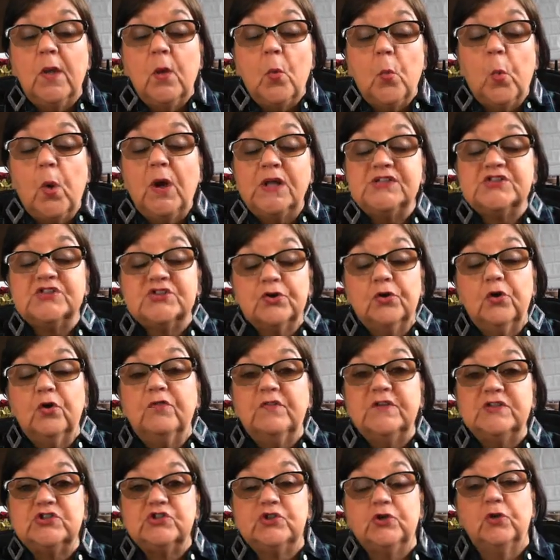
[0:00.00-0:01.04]
what
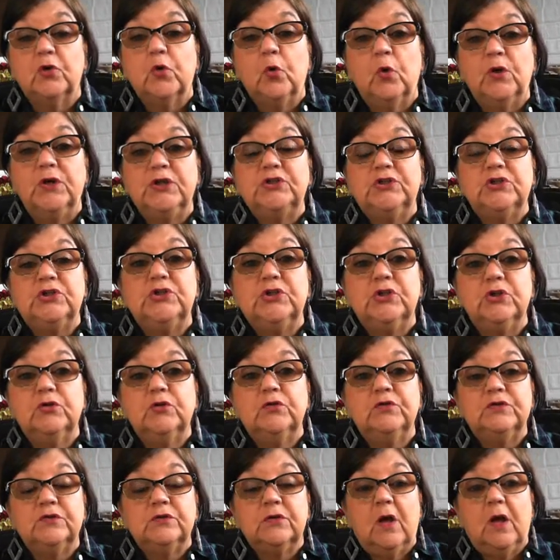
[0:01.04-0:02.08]
service you're going to
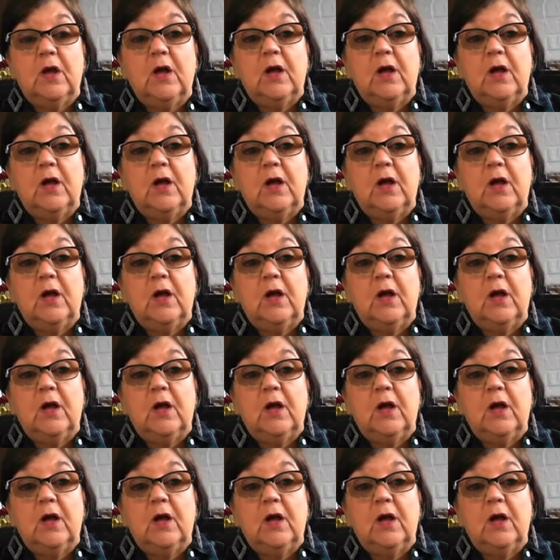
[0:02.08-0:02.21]
use,